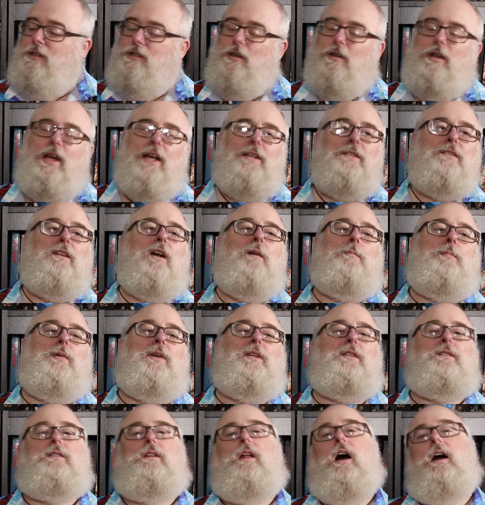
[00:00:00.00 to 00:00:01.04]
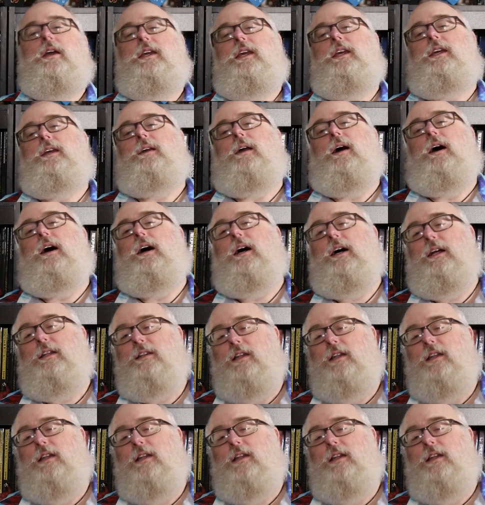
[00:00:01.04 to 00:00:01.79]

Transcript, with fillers: So next up is Lucky. Uh,